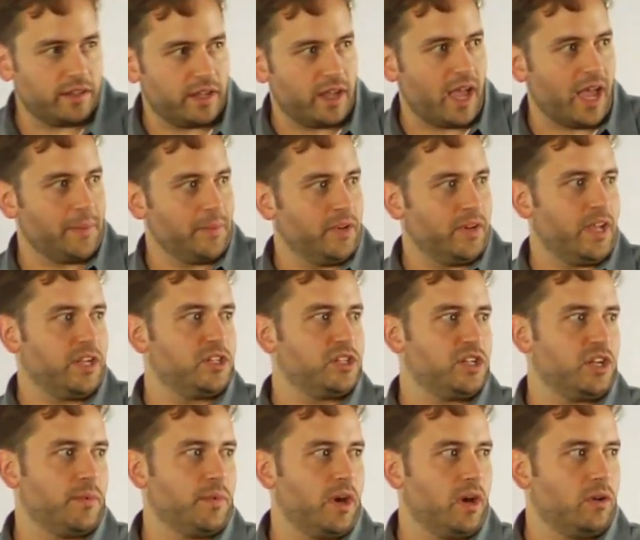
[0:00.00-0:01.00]
the
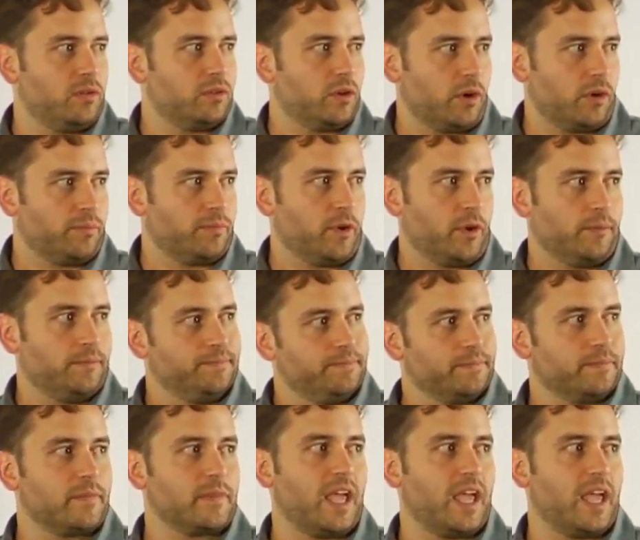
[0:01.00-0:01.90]
admin.html or